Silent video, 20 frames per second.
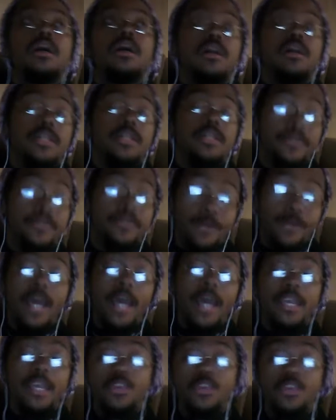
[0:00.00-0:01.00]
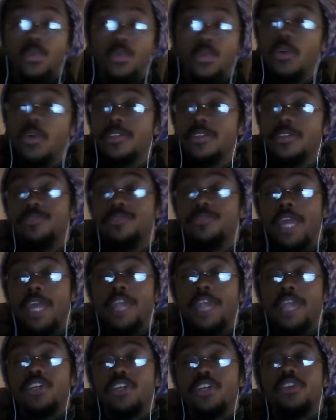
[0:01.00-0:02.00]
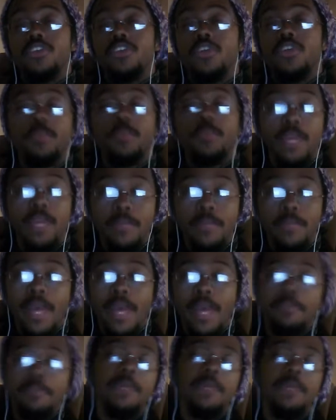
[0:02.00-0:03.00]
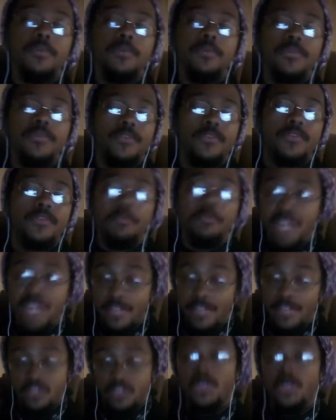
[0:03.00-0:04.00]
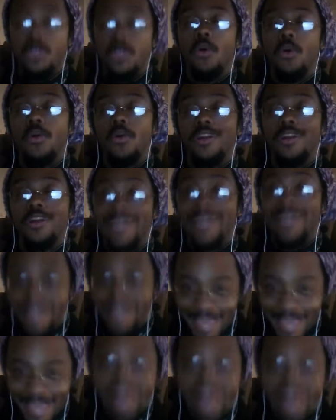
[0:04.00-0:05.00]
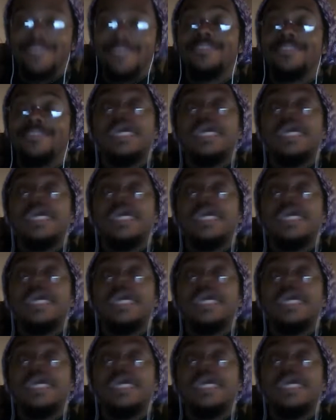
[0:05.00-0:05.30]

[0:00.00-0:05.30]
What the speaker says: Defying the rules of nature to bring back people from death's door, yes.